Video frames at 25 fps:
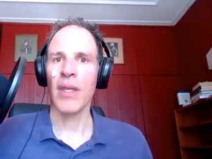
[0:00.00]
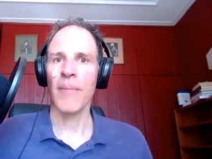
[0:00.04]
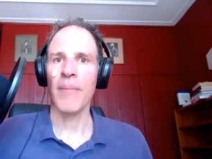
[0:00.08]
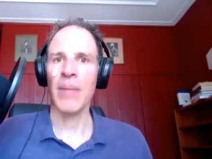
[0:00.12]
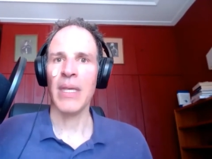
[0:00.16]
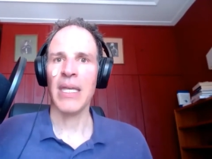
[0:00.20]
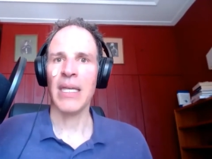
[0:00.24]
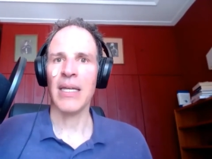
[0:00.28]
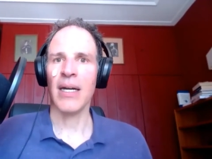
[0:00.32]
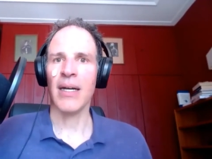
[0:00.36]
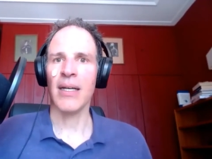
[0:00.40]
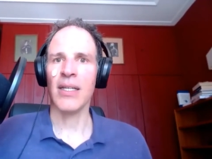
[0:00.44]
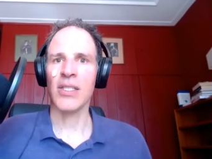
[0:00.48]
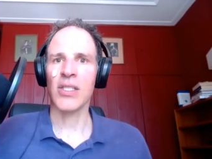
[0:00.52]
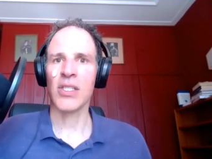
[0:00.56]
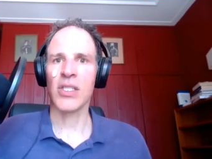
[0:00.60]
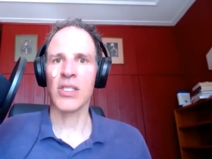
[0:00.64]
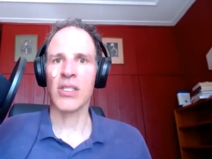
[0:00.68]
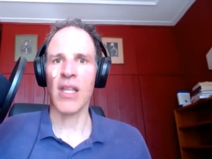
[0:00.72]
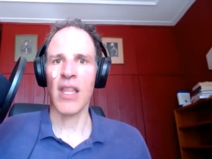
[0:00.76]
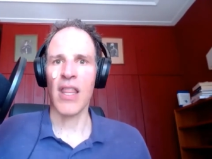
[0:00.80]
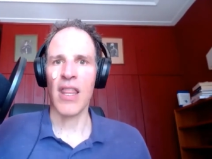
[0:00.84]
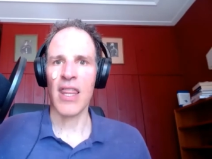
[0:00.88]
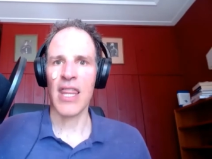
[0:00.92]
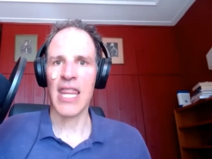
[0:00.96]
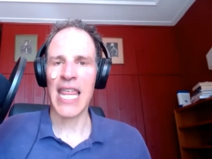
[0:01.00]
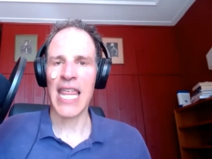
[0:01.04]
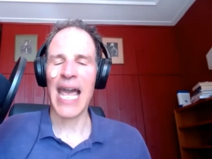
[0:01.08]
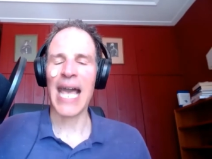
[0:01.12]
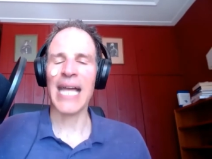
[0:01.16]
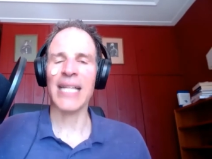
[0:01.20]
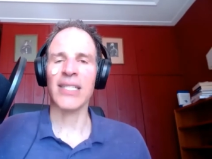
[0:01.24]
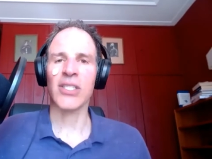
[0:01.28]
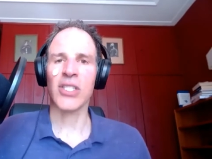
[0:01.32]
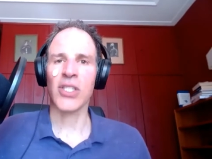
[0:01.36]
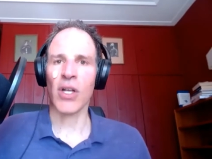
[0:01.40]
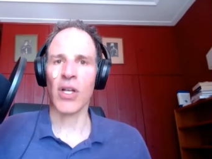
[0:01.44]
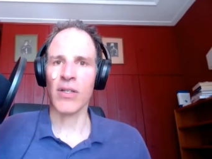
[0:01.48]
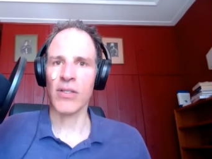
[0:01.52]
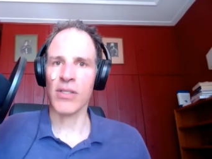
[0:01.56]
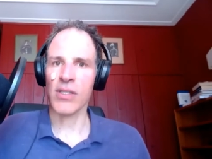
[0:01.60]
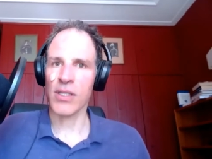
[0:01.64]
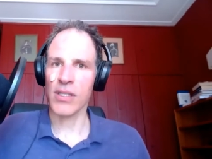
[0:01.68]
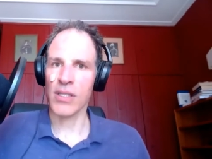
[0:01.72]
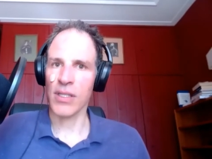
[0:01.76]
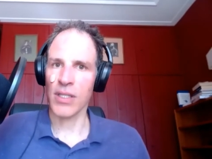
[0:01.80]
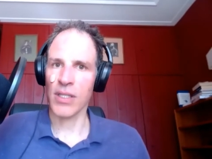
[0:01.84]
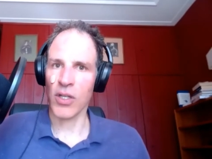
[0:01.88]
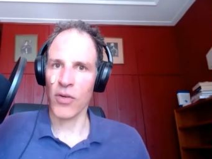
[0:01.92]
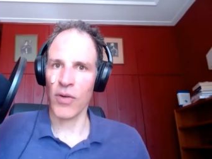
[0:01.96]
because that starts
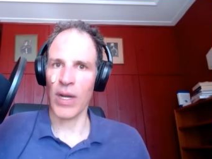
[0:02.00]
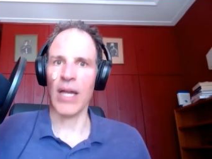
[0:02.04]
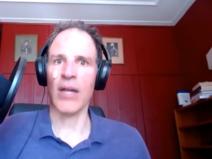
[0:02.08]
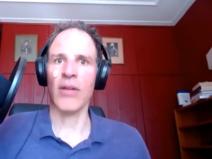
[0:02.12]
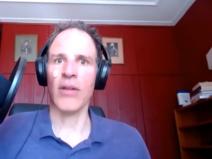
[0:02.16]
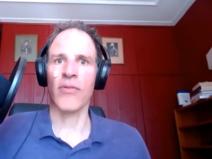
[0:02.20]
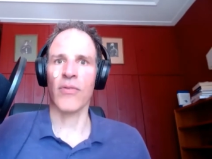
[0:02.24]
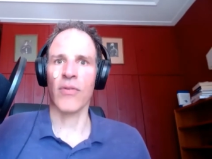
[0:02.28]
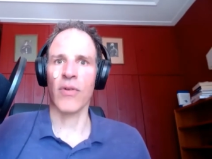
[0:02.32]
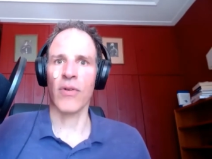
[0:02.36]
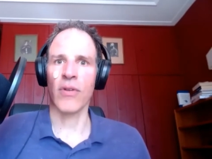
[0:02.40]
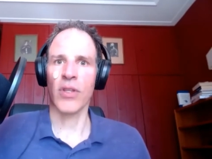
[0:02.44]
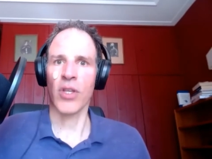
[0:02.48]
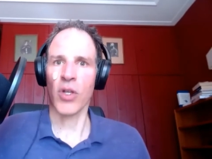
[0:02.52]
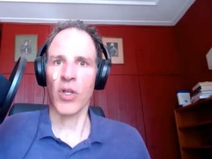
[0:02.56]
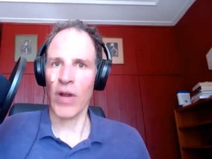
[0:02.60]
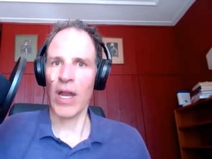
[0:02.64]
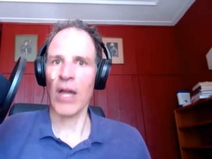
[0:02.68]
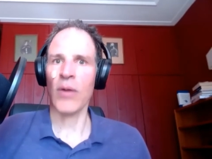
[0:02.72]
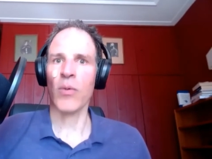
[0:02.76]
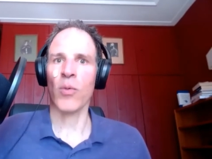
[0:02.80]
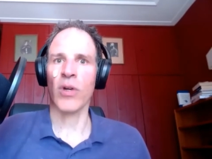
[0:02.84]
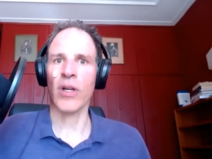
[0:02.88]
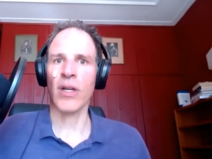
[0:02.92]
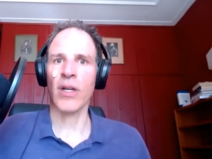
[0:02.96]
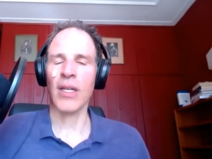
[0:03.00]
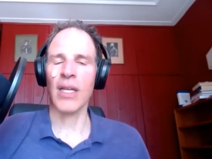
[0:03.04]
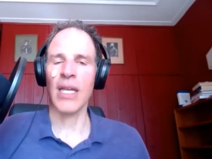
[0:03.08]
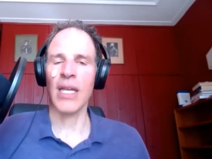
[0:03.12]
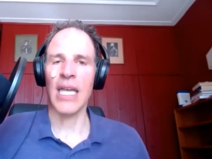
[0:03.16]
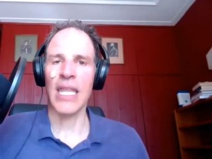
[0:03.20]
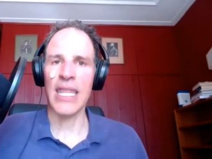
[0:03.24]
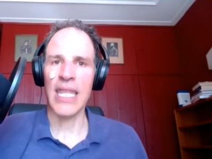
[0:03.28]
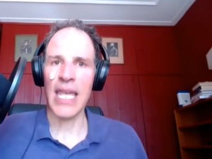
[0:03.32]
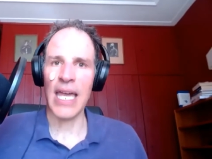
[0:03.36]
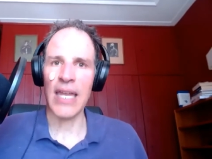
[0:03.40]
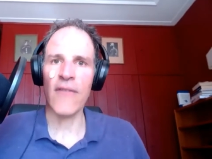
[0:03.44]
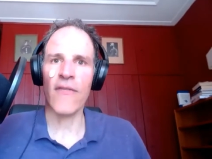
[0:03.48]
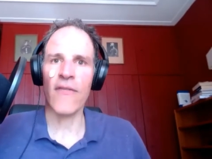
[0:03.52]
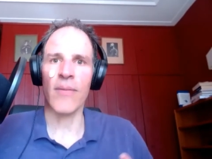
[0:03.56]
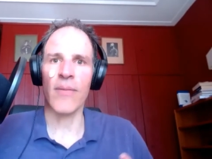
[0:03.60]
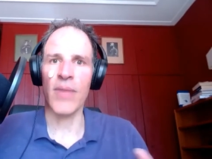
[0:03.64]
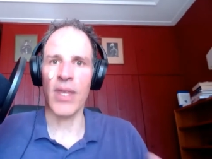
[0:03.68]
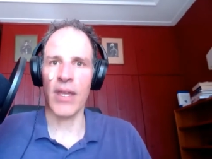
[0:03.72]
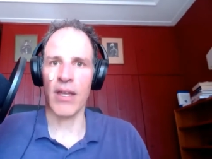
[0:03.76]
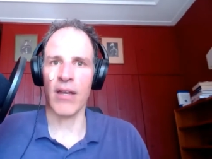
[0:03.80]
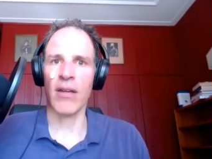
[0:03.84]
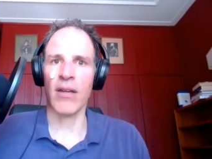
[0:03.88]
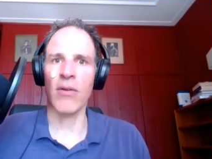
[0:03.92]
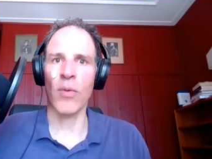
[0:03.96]
the ground the groundwork and then from
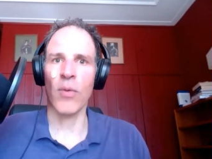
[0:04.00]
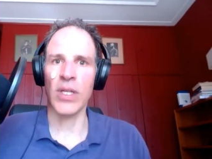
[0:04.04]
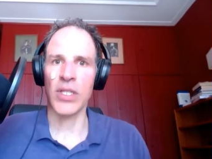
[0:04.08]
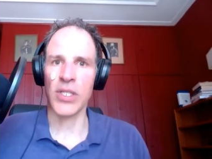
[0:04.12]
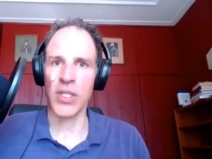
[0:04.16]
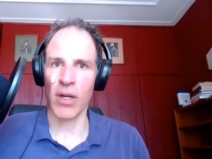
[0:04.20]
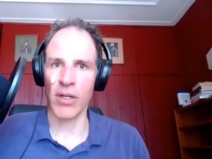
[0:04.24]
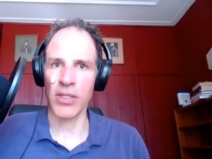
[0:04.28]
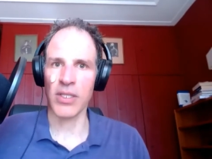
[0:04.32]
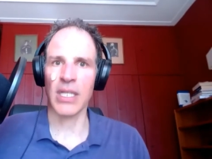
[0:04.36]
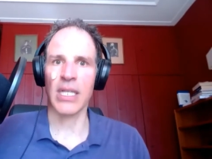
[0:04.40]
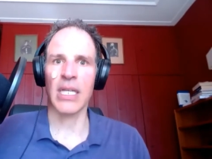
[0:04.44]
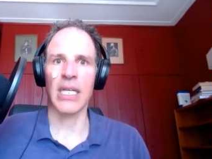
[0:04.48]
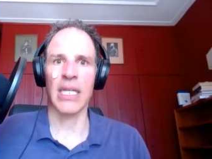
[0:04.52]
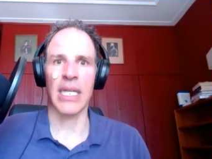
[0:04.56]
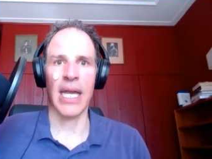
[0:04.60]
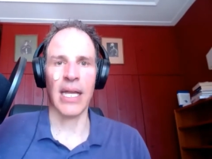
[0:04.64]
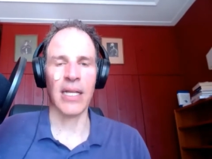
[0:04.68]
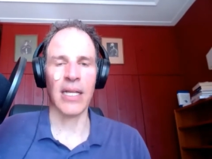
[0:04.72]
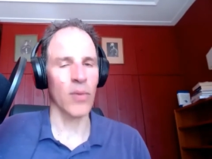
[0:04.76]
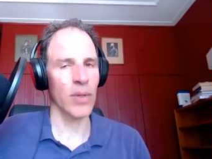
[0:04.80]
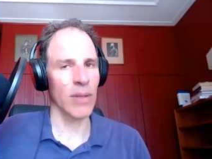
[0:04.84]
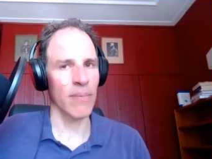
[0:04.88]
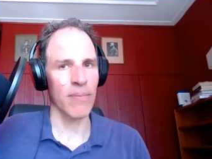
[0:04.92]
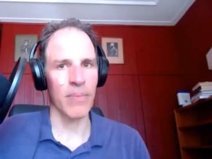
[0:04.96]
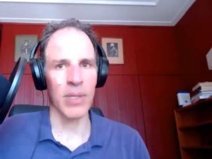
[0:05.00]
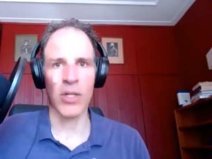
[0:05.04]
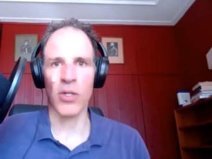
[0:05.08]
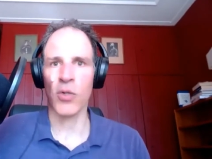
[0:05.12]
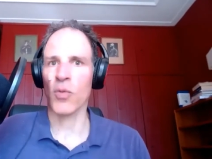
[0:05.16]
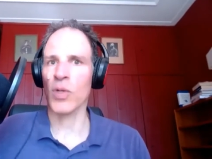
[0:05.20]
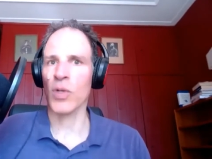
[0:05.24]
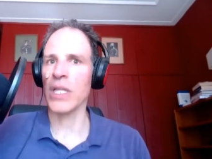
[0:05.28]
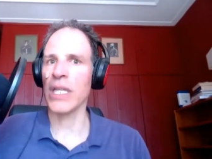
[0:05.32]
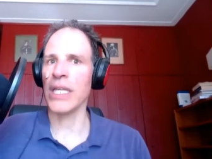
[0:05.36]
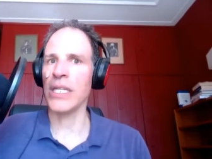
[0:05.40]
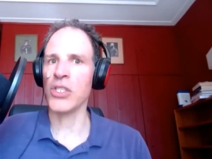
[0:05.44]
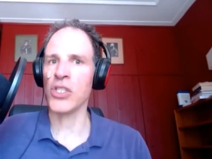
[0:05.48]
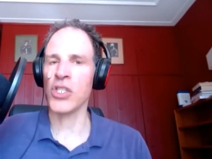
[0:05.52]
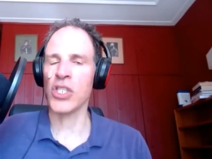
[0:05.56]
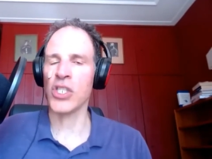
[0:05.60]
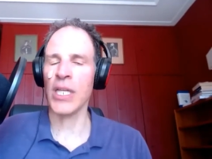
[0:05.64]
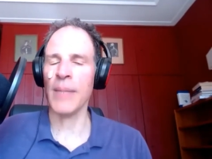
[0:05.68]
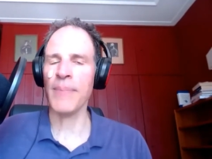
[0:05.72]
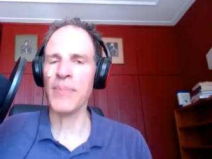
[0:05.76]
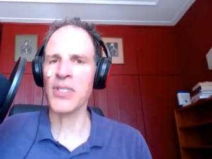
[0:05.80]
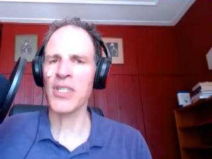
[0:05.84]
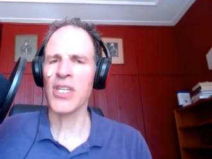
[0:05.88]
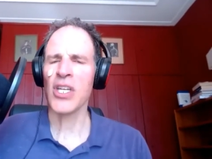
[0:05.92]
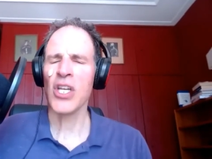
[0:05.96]
there we start to connect we build
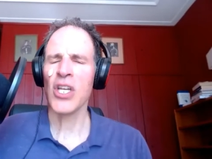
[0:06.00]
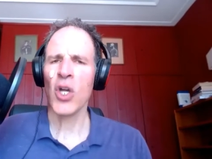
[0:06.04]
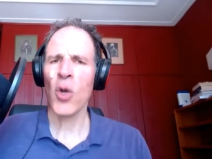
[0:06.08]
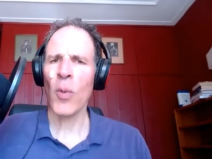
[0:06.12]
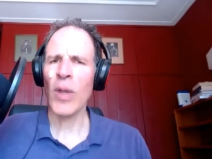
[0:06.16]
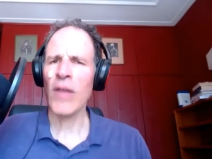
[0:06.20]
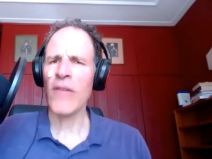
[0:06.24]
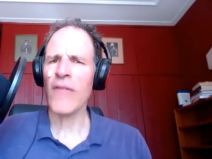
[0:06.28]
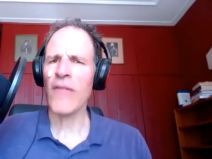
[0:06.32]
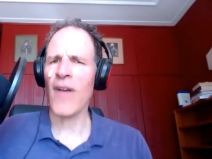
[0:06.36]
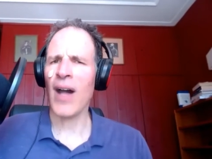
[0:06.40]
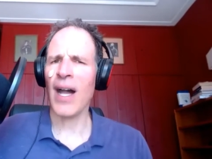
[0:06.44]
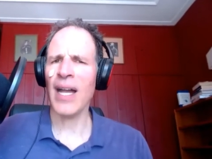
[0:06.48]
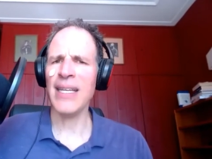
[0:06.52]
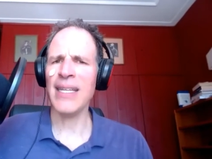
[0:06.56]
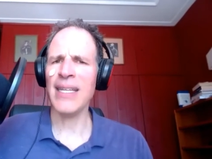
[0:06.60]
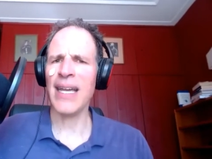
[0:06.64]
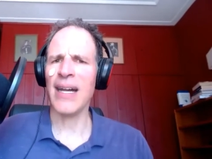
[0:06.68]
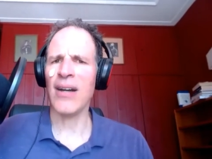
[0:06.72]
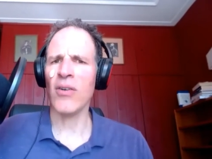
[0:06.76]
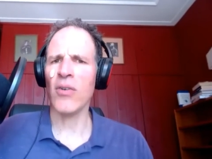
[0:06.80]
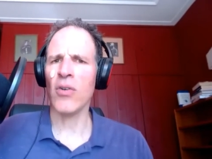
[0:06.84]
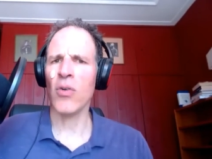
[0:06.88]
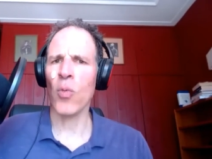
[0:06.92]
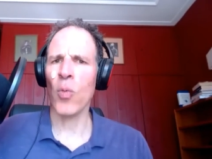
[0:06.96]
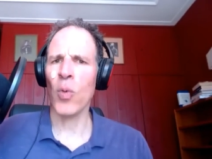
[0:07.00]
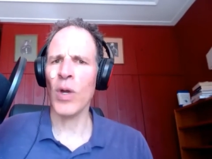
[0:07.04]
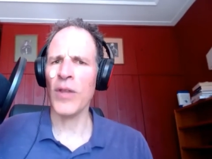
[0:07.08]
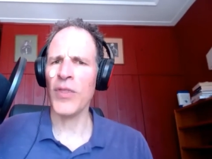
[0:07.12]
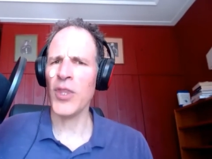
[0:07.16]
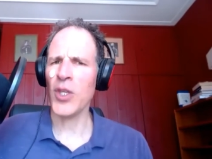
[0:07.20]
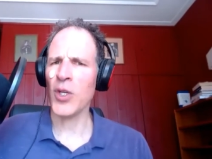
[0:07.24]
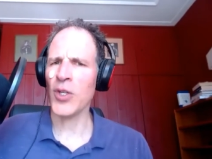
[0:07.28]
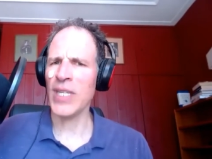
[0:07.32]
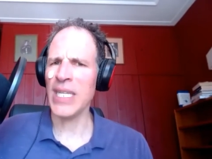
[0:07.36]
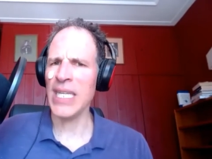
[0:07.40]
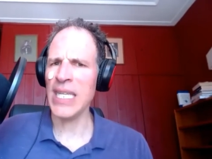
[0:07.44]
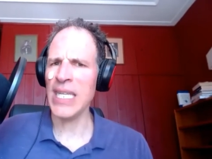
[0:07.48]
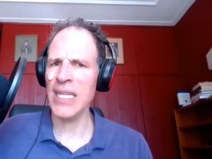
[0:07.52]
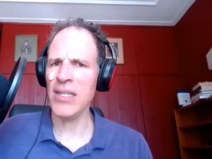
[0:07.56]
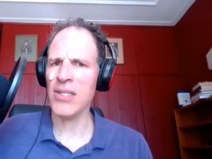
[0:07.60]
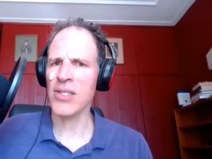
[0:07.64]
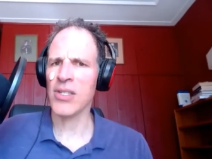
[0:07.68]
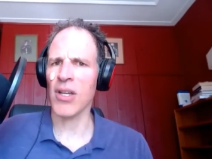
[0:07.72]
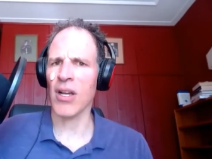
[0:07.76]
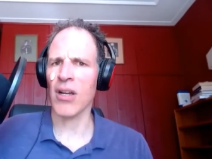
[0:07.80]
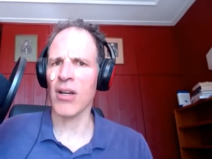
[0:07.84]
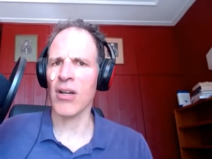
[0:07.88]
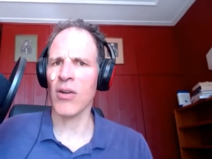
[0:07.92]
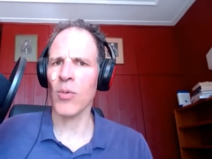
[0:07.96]
relationships we find out what their
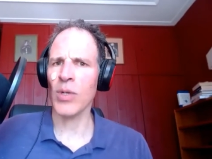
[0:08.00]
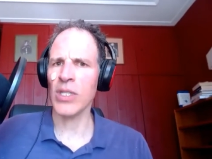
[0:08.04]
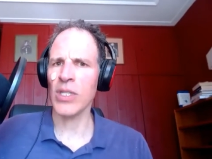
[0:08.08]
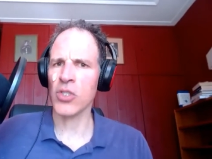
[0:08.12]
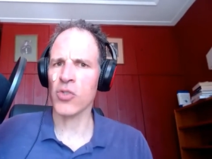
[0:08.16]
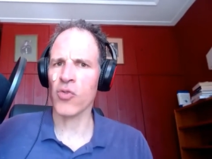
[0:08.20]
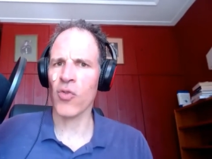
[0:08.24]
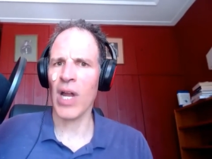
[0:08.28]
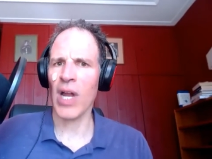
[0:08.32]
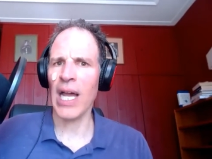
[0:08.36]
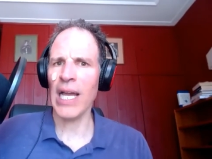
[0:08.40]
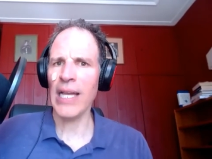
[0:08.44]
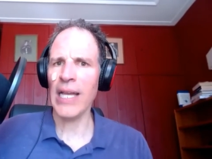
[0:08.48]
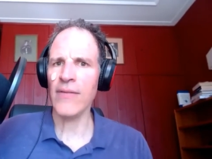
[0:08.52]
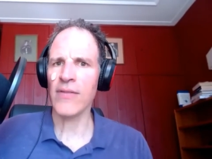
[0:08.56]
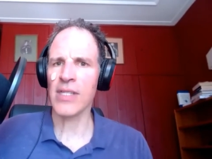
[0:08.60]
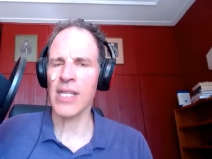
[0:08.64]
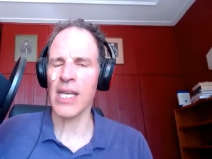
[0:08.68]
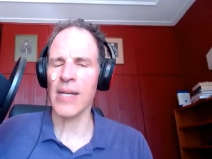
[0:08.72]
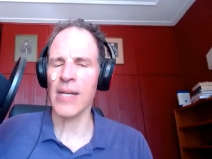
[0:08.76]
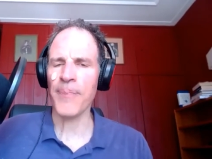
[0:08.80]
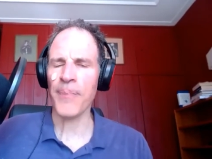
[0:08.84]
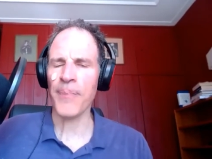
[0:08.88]
needs are what drives them